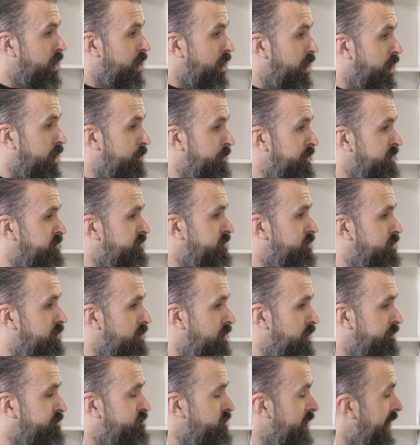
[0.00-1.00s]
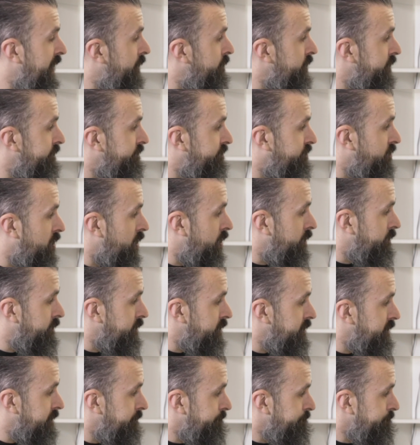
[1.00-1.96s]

I almost drowned in France.